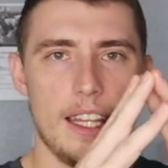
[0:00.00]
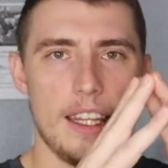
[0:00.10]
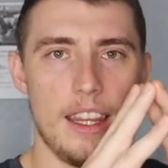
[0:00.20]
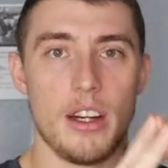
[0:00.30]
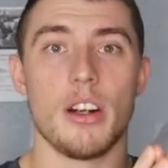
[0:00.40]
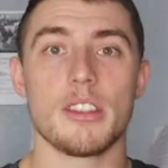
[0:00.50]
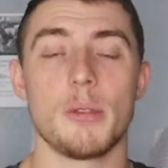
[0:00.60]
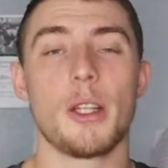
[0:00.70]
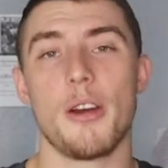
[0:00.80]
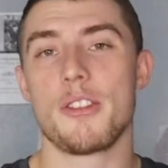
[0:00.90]
there are
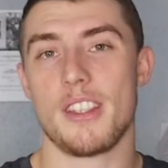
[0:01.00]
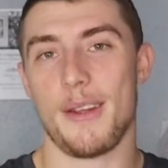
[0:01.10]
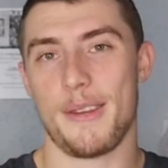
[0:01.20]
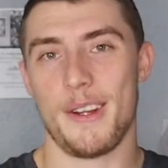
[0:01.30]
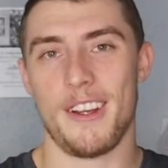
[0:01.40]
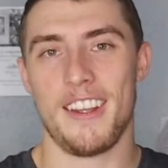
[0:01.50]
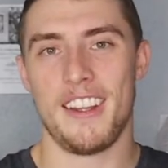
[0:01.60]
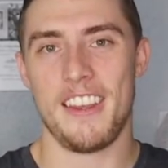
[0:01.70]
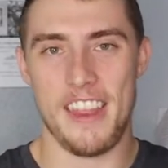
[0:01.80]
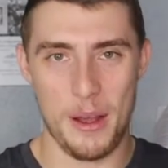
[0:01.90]
some coaches out there
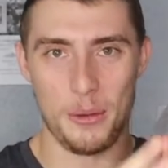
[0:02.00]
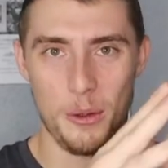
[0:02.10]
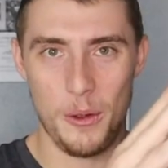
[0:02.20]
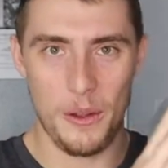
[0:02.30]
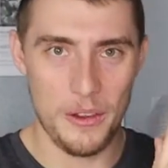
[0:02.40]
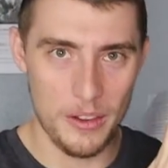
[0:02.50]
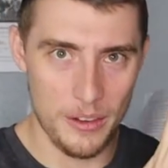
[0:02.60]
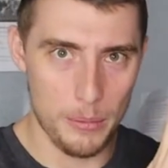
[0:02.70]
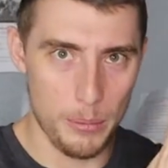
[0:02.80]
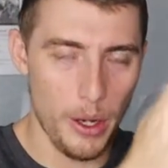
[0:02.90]
that will
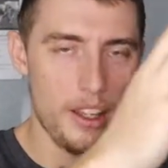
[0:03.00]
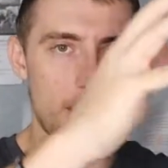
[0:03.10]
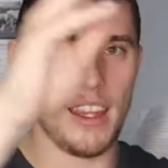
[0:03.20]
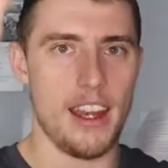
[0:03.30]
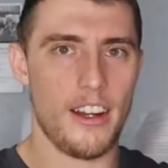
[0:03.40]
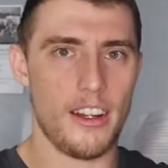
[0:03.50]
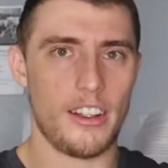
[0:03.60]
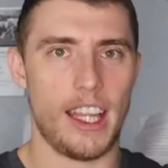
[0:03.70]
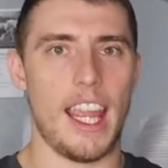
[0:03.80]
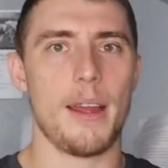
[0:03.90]
put their
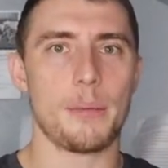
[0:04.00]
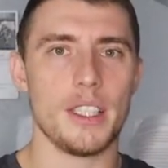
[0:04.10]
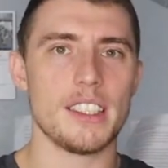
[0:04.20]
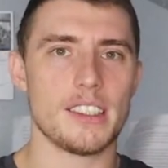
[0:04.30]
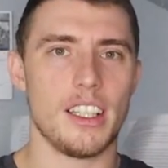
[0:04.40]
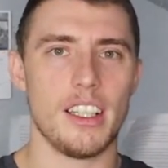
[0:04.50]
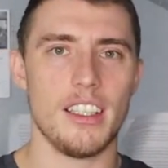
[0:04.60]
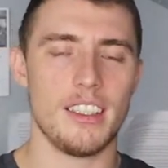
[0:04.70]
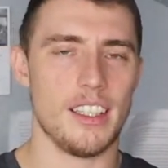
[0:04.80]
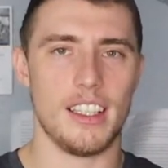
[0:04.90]
camp list
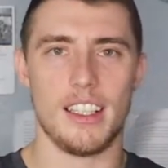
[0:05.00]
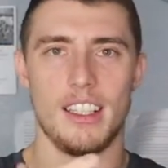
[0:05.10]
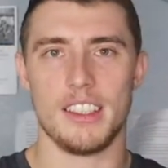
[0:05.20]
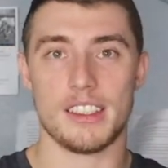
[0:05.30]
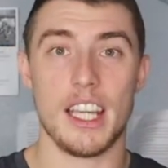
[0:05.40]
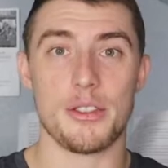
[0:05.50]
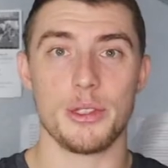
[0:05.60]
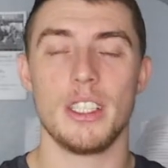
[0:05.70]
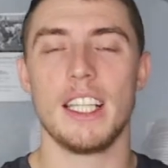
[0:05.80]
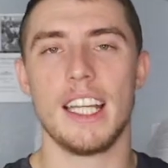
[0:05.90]
on the schedule.